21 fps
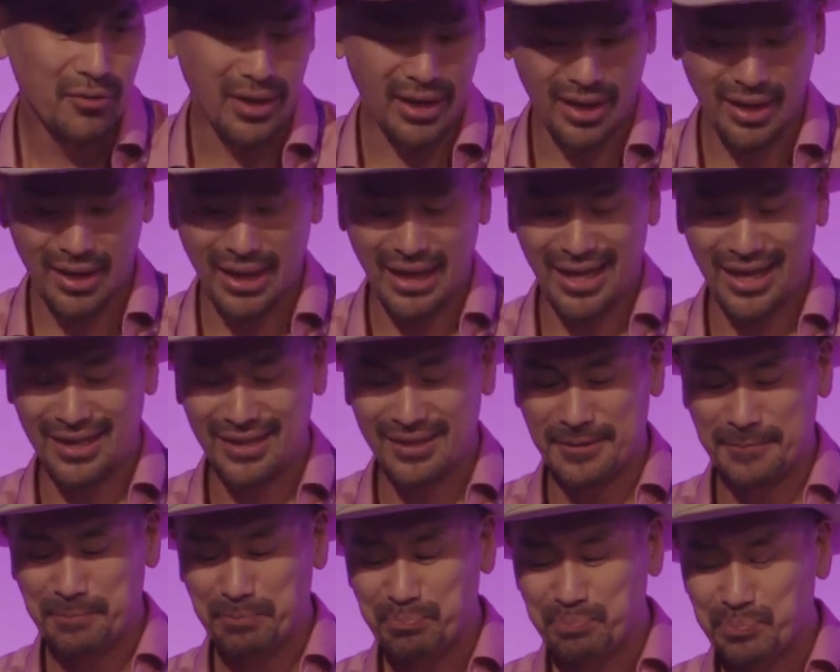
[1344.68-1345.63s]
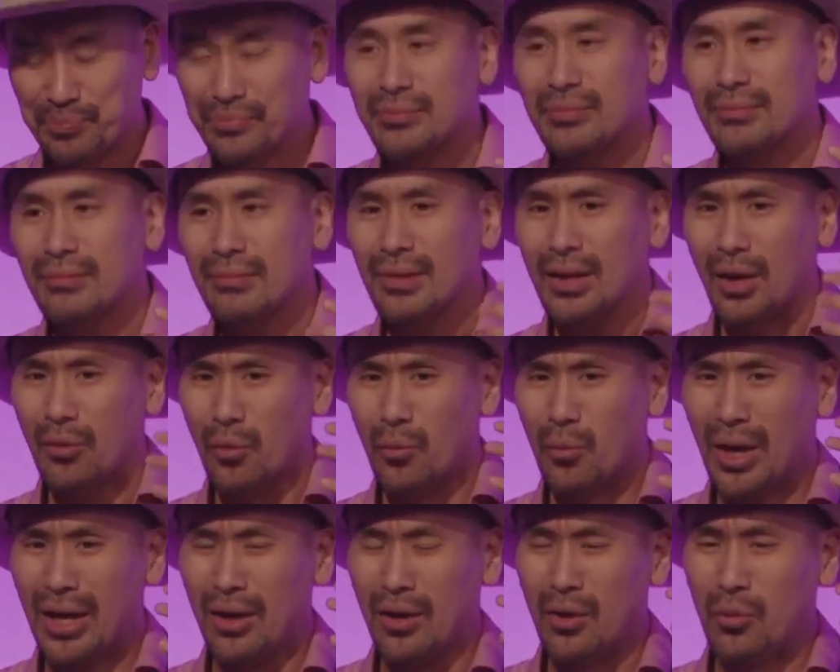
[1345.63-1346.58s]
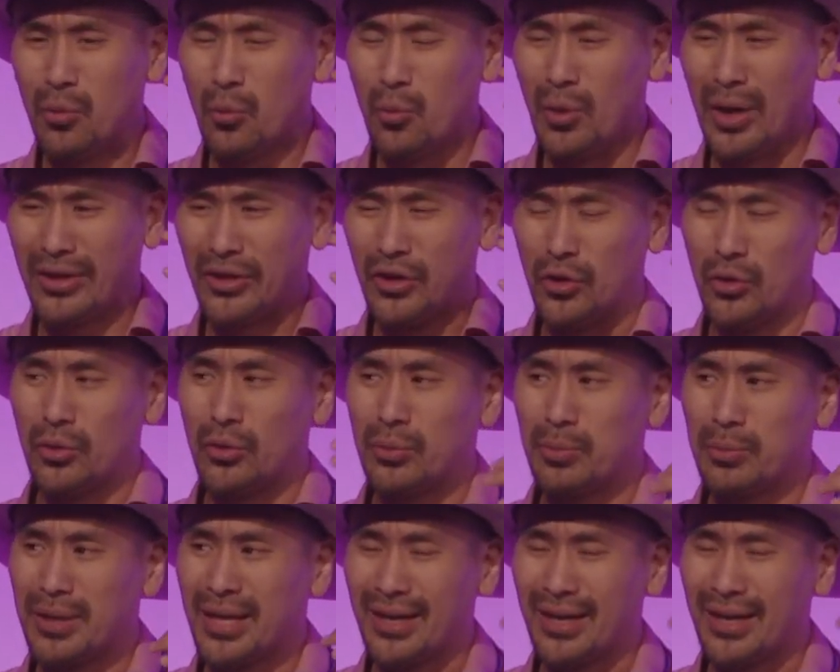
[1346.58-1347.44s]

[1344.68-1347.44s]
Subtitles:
right? And when you